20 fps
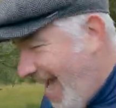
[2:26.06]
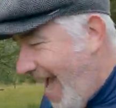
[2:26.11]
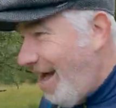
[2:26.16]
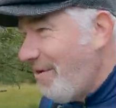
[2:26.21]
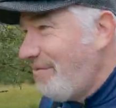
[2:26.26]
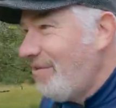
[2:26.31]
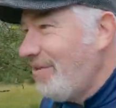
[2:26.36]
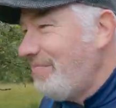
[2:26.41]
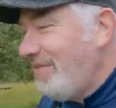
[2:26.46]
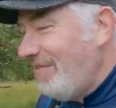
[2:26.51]

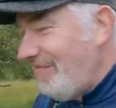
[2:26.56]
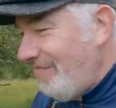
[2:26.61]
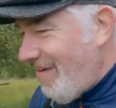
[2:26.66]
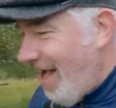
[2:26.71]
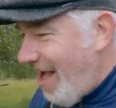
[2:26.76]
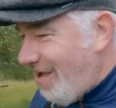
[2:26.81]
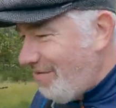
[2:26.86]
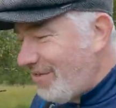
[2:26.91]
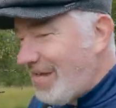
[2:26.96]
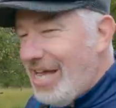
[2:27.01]
I would be
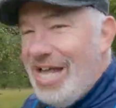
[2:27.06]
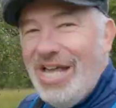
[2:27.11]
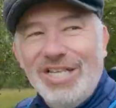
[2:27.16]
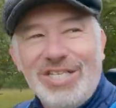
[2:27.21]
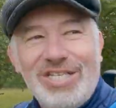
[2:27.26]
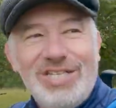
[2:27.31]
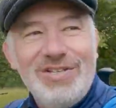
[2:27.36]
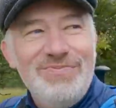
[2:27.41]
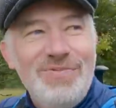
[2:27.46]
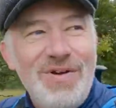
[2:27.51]
found.
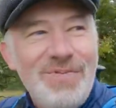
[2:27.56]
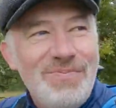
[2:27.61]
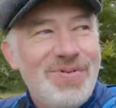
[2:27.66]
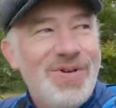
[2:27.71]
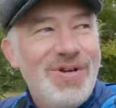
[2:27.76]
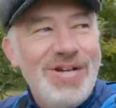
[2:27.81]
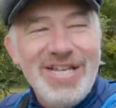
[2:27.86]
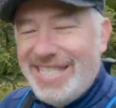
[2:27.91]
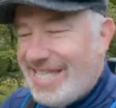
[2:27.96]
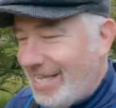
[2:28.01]
Someone
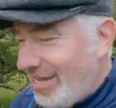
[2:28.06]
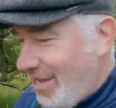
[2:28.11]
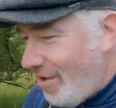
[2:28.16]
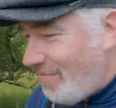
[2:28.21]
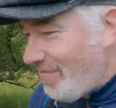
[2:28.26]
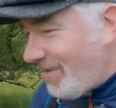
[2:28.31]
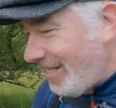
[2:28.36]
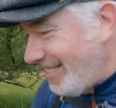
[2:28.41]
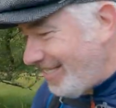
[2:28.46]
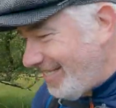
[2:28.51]
put in the
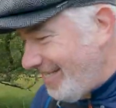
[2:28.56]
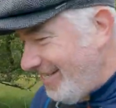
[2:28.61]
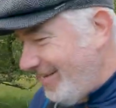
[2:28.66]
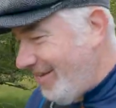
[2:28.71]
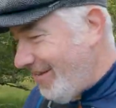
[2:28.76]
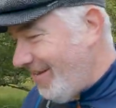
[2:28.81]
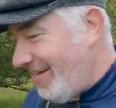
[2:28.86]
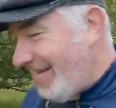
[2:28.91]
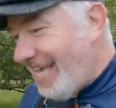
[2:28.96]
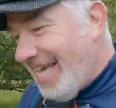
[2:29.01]
comments, you
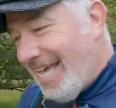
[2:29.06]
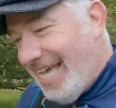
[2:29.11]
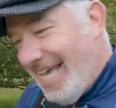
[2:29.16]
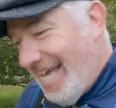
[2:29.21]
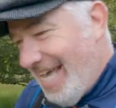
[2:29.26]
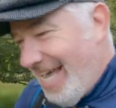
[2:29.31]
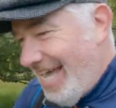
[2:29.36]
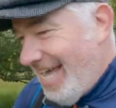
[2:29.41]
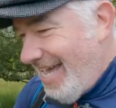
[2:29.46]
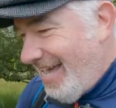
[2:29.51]
know,
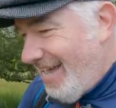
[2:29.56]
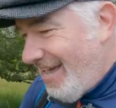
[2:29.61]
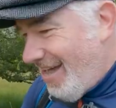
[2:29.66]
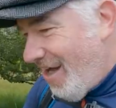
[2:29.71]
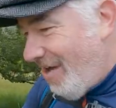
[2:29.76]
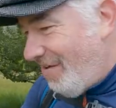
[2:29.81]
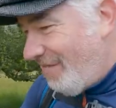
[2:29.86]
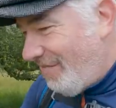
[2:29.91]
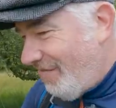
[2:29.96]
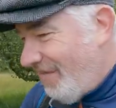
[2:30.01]

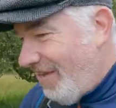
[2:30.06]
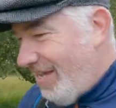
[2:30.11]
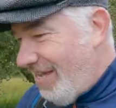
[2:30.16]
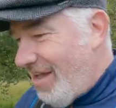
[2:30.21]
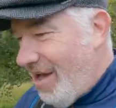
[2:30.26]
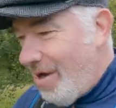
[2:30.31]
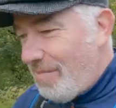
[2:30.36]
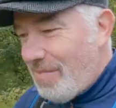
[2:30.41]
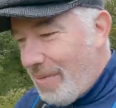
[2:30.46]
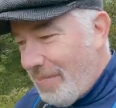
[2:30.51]

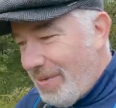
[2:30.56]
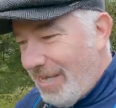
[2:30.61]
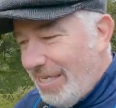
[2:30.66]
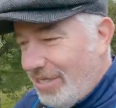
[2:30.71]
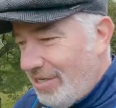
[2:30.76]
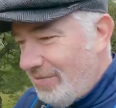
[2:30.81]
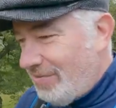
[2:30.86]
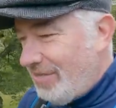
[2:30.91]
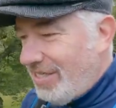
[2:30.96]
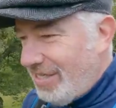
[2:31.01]
on my
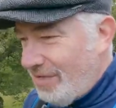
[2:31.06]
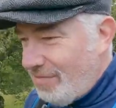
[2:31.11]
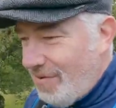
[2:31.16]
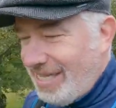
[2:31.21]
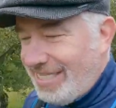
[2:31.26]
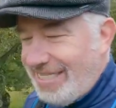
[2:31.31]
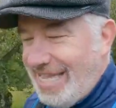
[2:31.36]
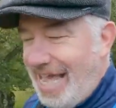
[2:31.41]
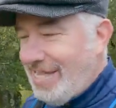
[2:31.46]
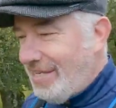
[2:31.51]
build up to the
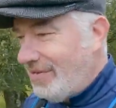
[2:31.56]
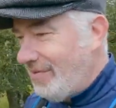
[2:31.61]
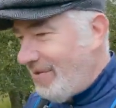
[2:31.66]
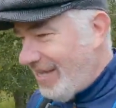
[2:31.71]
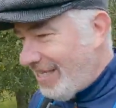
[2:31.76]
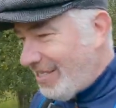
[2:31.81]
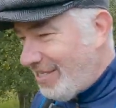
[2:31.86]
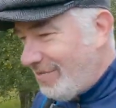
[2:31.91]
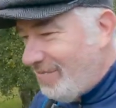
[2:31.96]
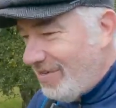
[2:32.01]
West Highland
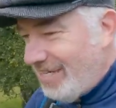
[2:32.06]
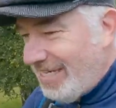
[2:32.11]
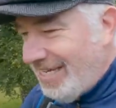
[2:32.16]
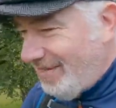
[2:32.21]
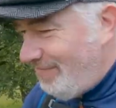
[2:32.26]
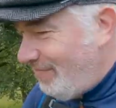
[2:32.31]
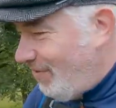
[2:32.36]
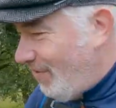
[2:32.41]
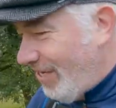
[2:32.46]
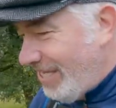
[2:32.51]
Way. Someone
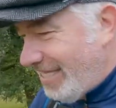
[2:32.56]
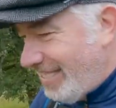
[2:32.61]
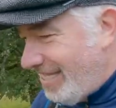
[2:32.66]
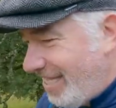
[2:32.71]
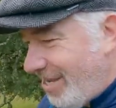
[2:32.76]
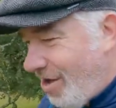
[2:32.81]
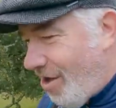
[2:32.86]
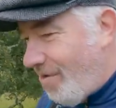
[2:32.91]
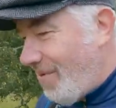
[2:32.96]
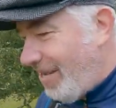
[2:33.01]
did put in
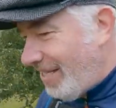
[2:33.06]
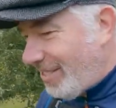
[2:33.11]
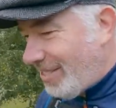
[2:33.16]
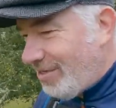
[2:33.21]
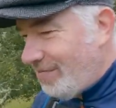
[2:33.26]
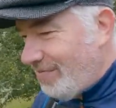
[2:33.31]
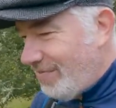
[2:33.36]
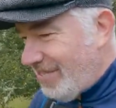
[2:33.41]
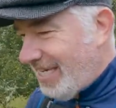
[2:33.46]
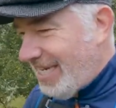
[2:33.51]
the comments
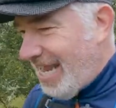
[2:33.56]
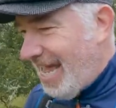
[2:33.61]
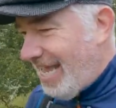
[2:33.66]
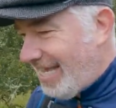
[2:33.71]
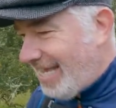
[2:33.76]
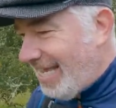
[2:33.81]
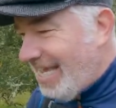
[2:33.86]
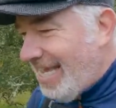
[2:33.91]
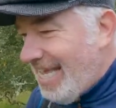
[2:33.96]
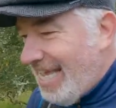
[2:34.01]
something
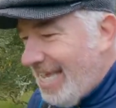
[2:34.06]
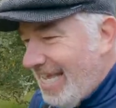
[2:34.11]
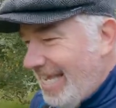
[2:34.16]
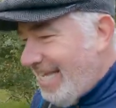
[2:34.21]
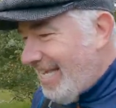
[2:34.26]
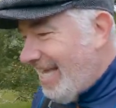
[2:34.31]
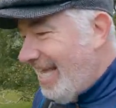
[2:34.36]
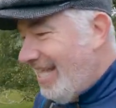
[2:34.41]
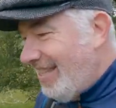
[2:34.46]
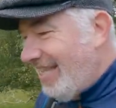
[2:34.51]
like,
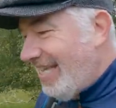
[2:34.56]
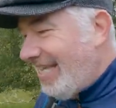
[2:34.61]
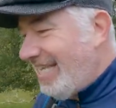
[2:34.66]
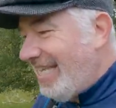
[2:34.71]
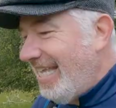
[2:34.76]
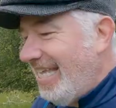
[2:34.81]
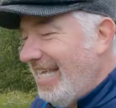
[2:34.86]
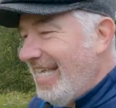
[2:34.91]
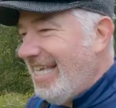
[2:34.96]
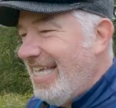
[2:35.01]

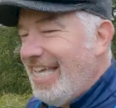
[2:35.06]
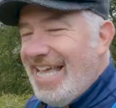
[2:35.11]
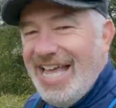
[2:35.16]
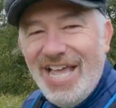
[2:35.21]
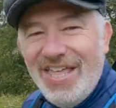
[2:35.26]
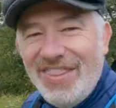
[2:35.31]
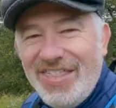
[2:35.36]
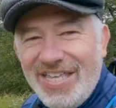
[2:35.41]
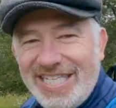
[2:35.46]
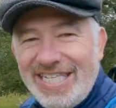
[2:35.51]
this
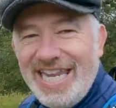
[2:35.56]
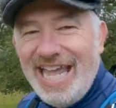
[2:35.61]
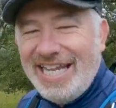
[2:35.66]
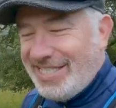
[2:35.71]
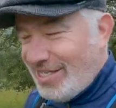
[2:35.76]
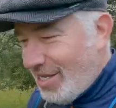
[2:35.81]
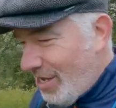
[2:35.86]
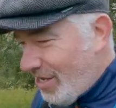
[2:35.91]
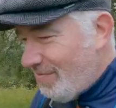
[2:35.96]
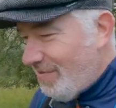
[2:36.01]

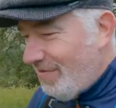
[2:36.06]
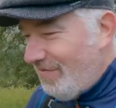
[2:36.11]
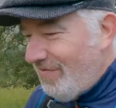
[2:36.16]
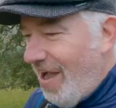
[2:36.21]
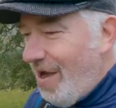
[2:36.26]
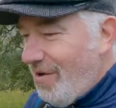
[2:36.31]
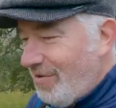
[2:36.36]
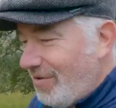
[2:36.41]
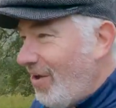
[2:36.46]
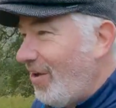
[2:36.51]
lad's going to be
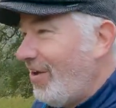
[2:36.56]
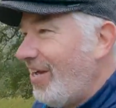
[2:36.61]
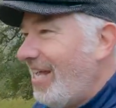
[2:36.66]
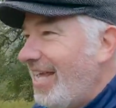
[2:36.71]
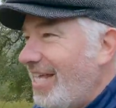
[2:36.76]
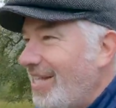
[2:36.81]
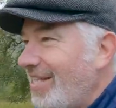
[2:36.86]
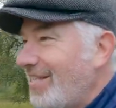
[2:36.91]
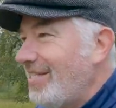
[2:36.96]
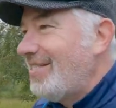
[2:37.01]
found on a
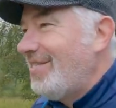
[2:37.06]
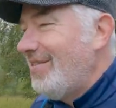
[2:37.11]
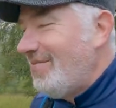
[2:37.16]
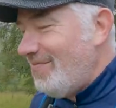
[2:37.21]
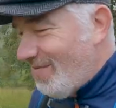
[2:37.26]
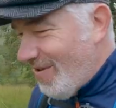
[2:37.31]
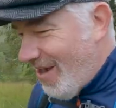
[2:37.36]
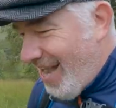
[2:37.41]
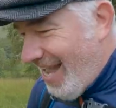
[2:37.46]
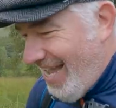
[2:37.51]
hill
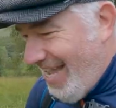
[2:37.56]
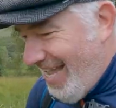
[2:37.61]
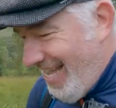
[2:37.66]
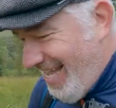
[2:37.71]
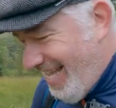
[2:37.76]
somewhere.